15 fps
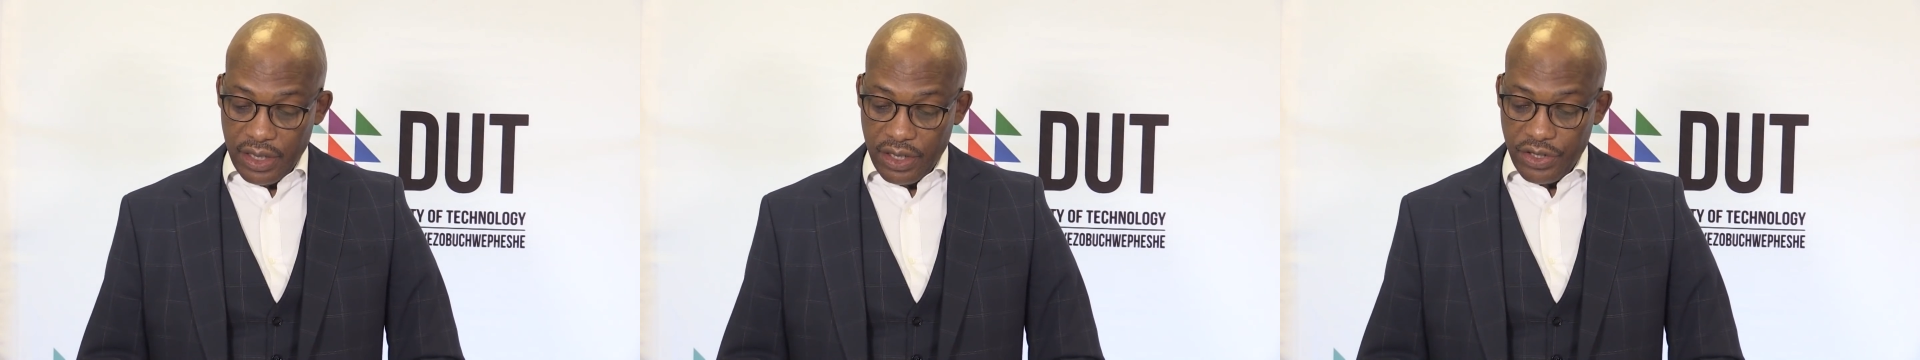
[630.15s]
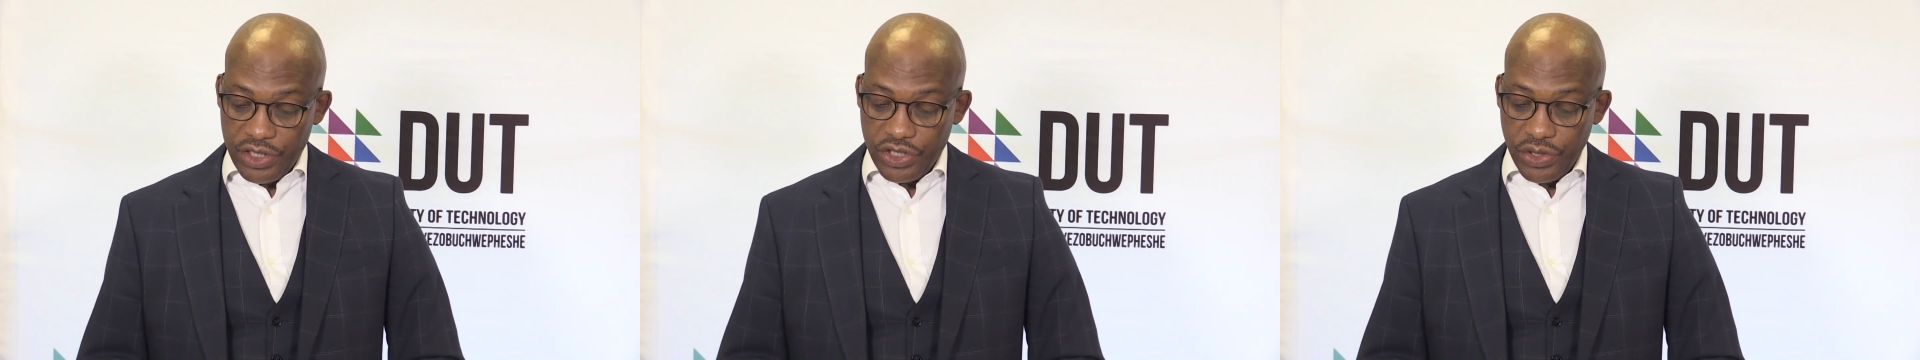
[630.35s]

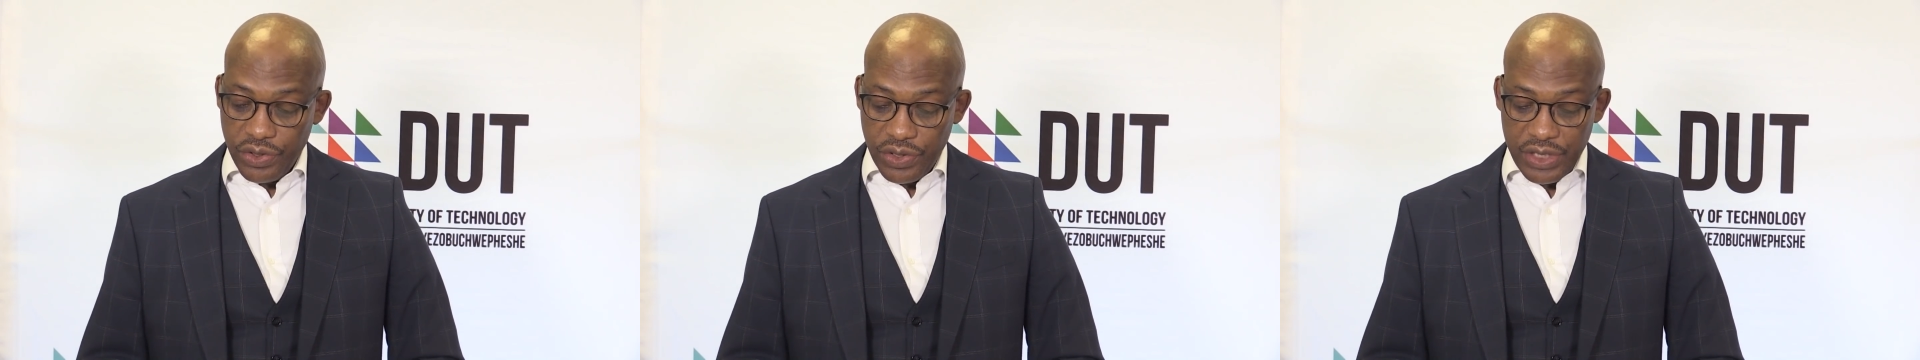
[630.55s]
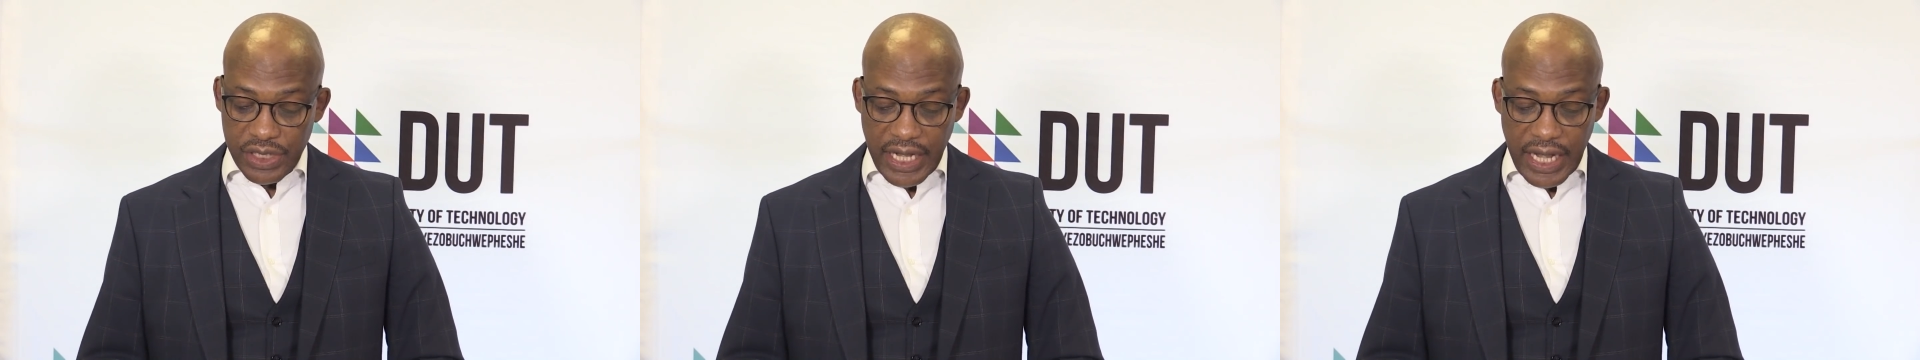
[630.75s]

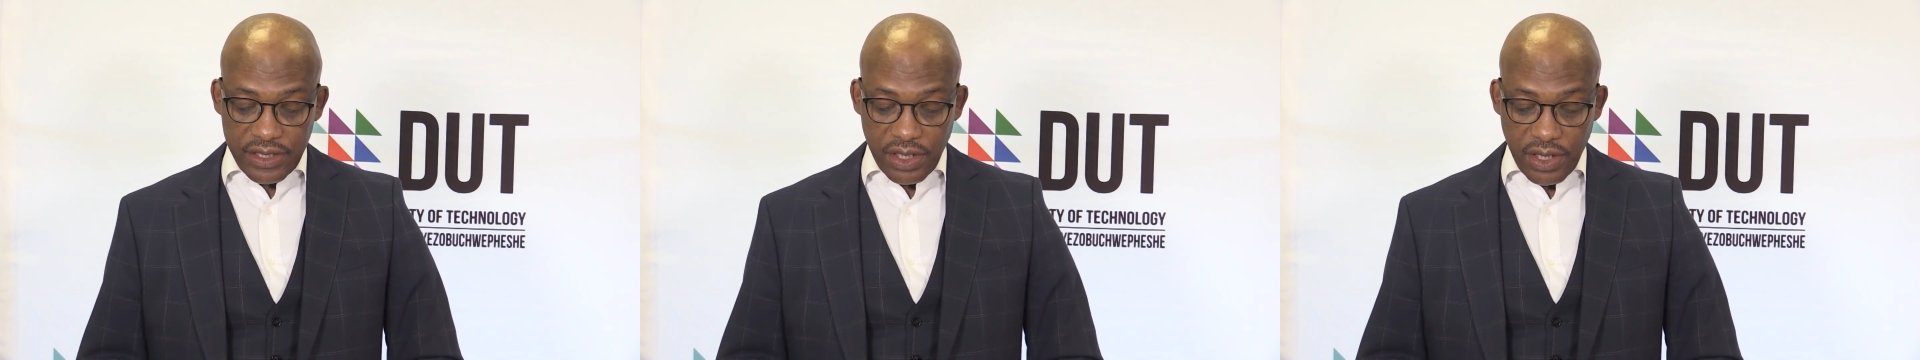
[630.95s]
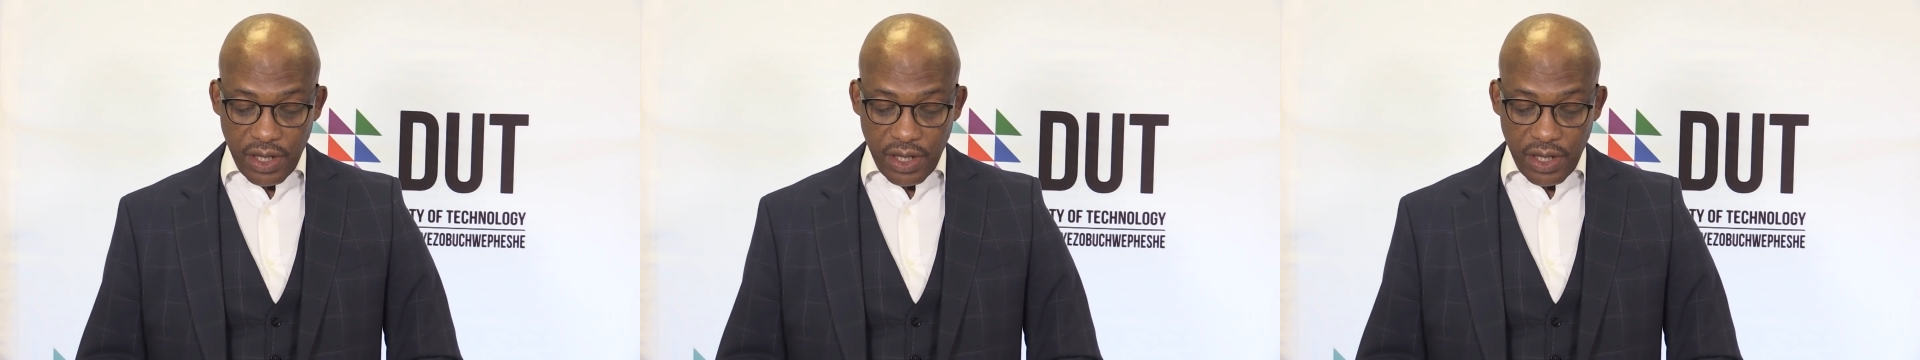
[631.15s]
reduced tax